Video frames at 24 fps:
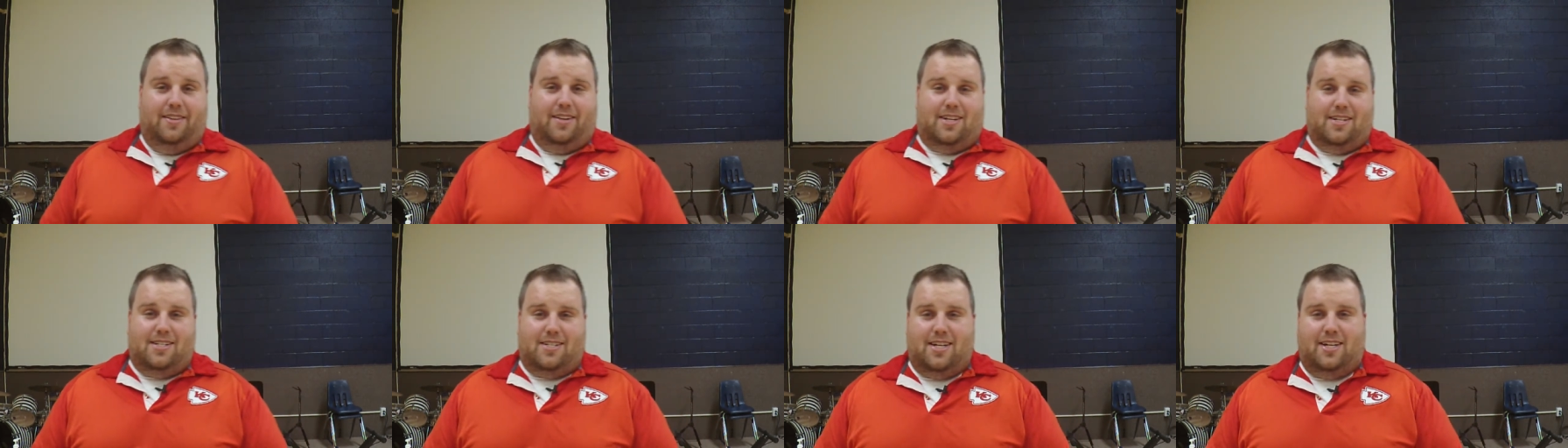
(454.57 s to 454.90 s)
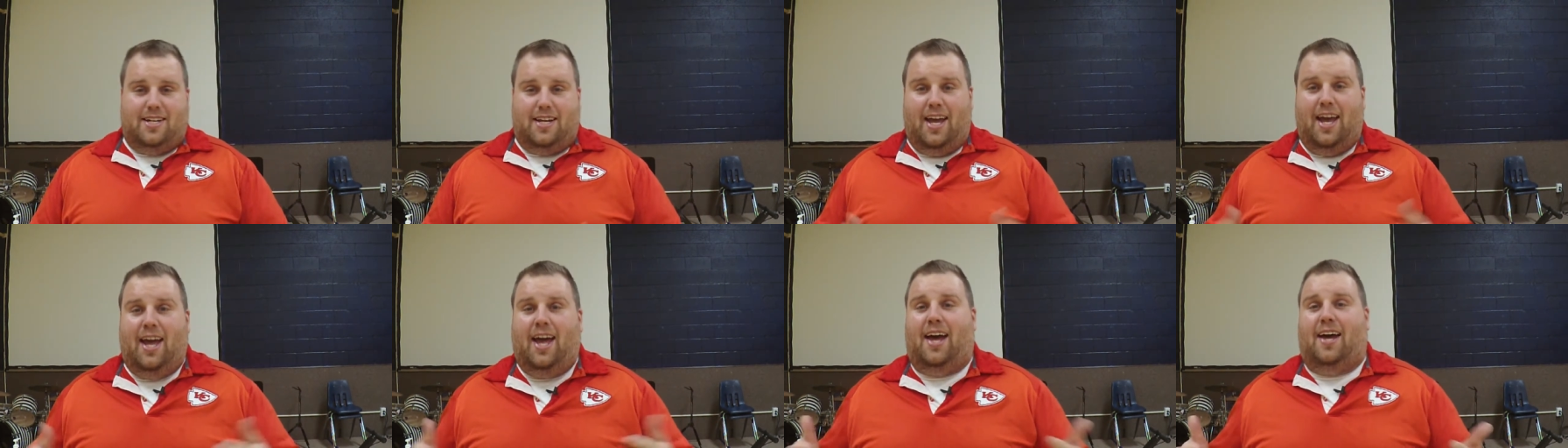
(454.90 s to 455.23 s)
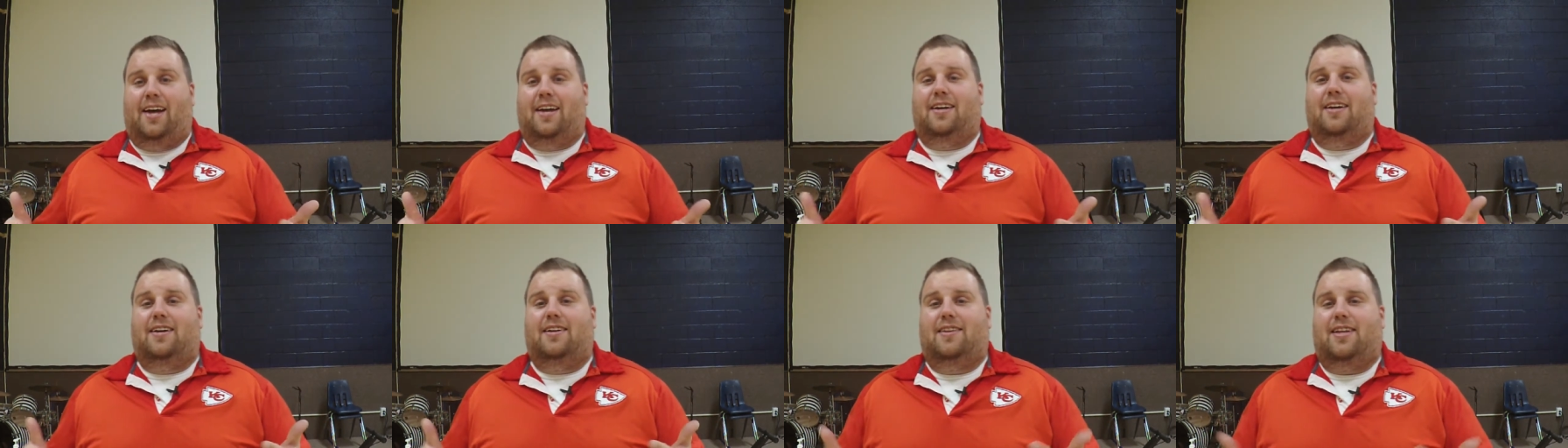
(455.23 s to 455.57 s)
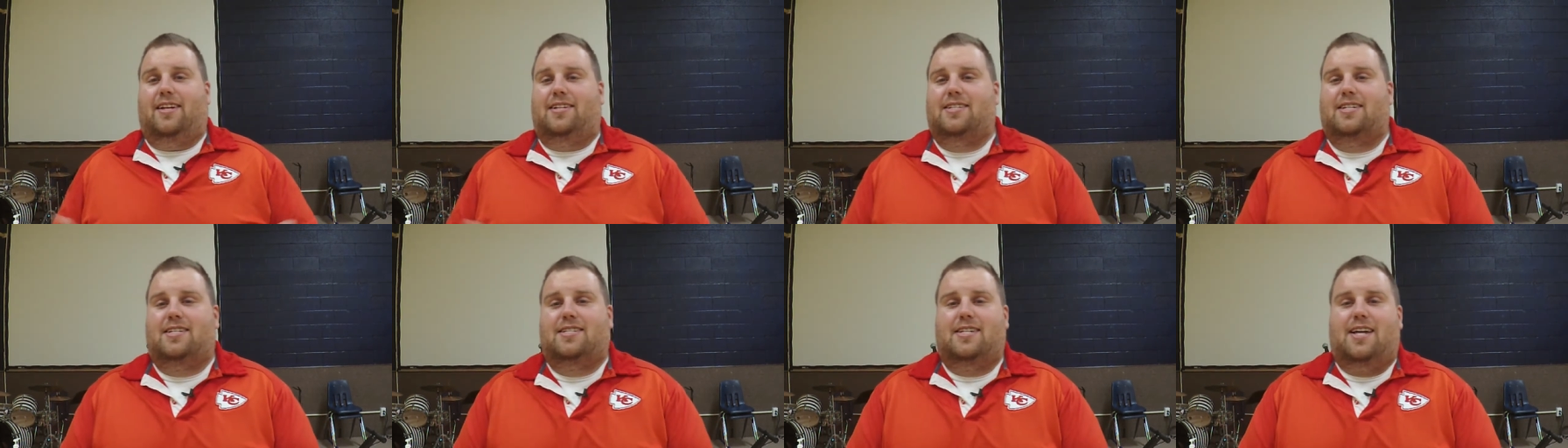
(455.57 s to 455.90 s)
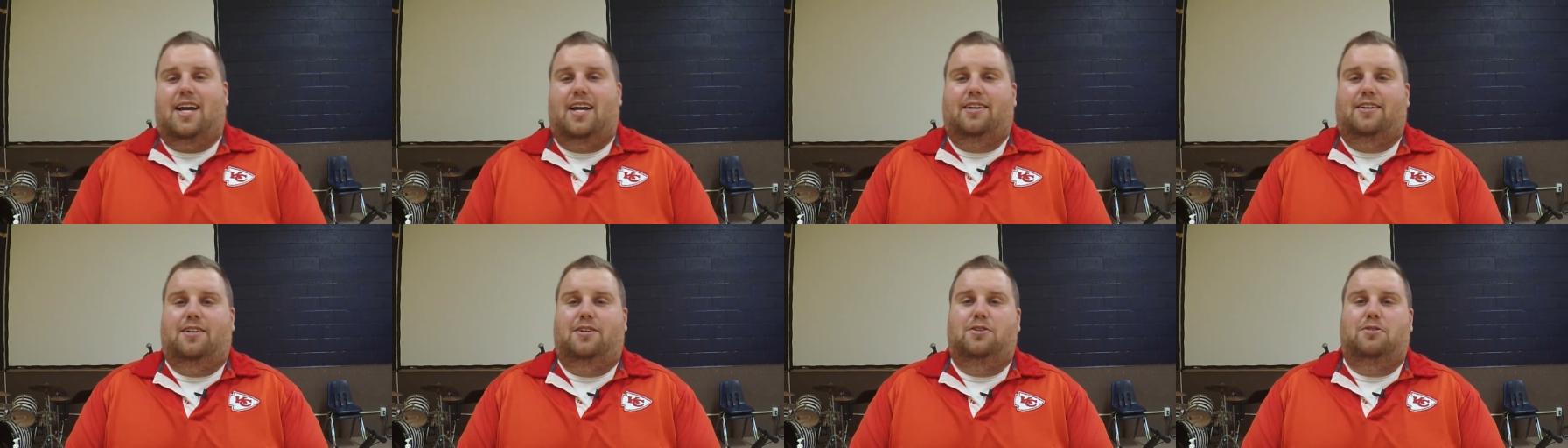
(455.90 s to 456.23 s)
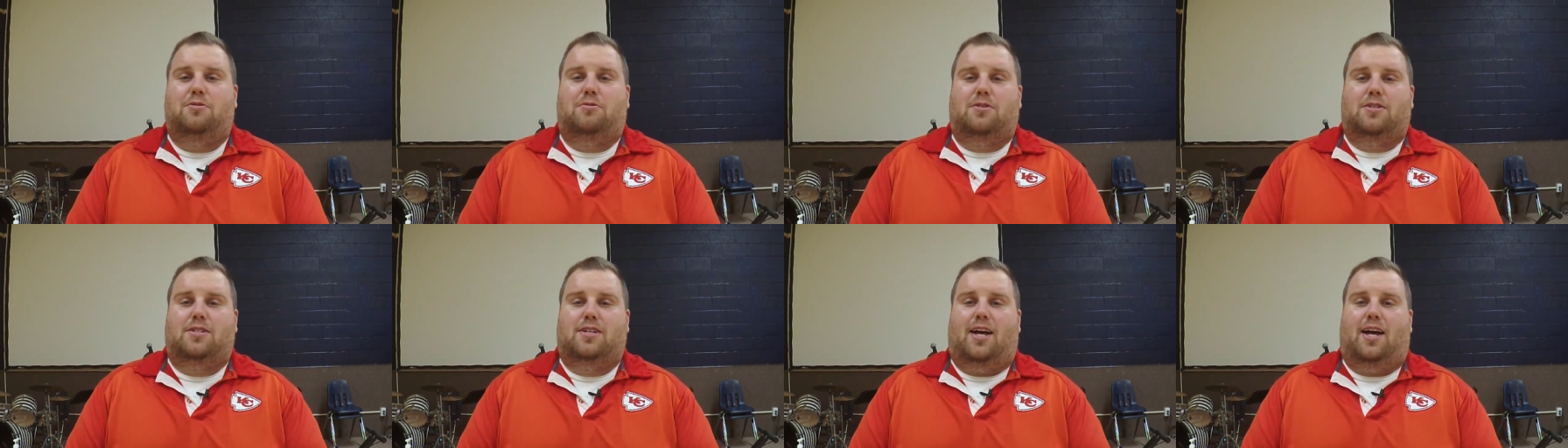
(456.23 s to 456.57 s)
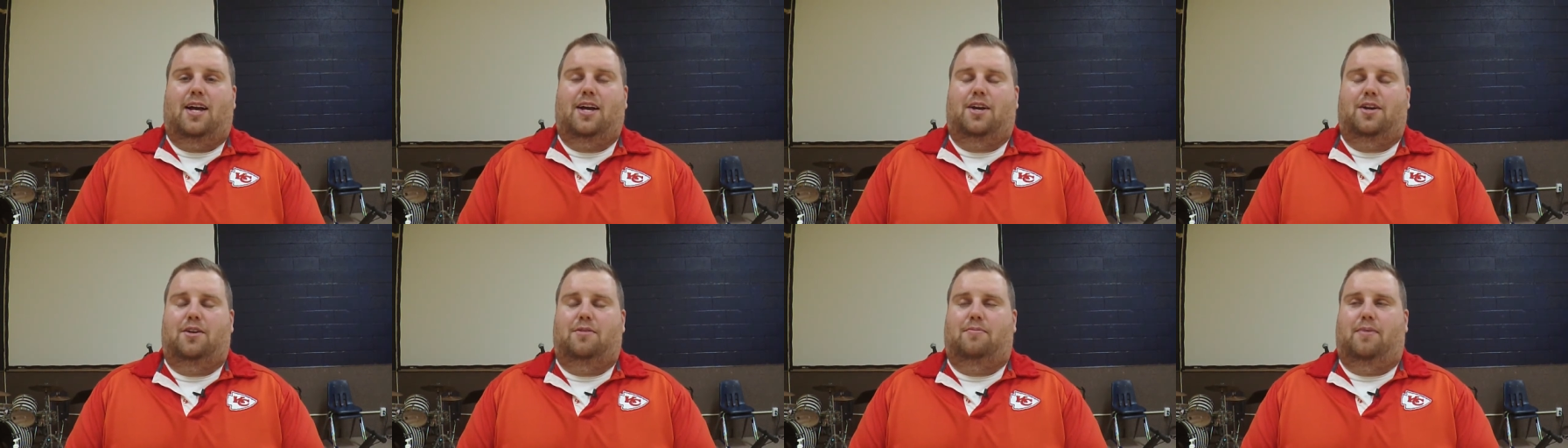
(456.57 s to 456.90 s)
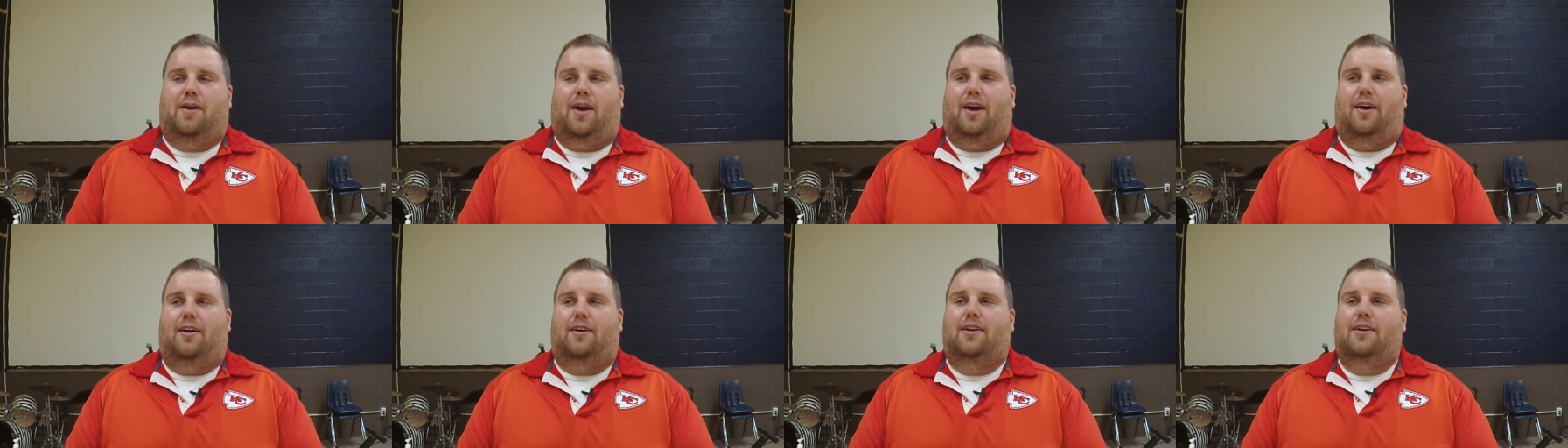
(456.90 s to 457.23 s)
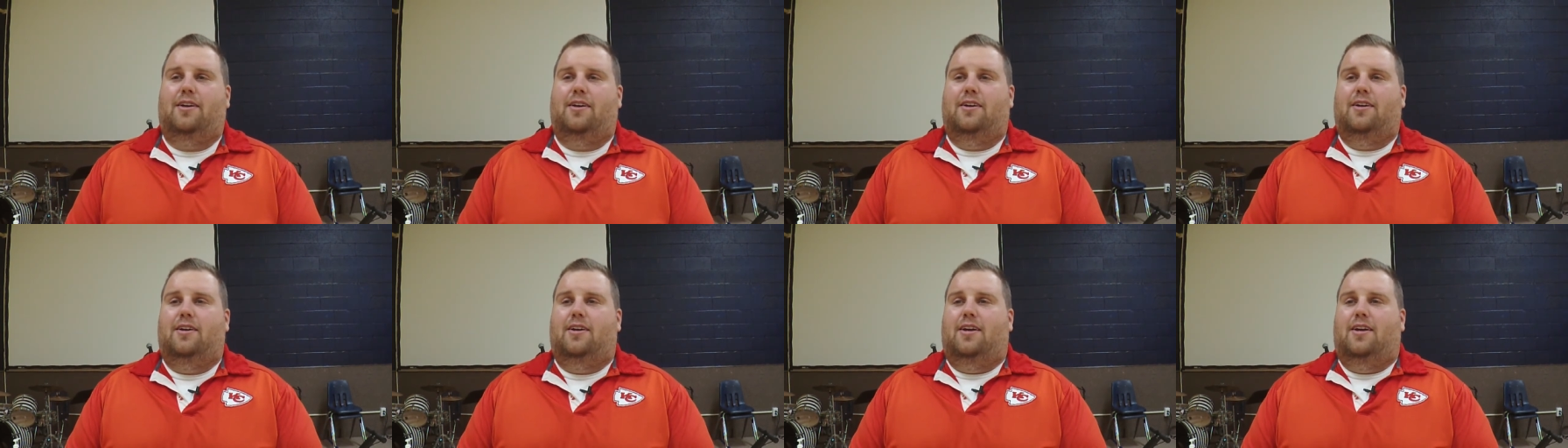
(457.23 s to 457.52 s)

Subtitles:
They said, yeah, that's exactly who we're talking about.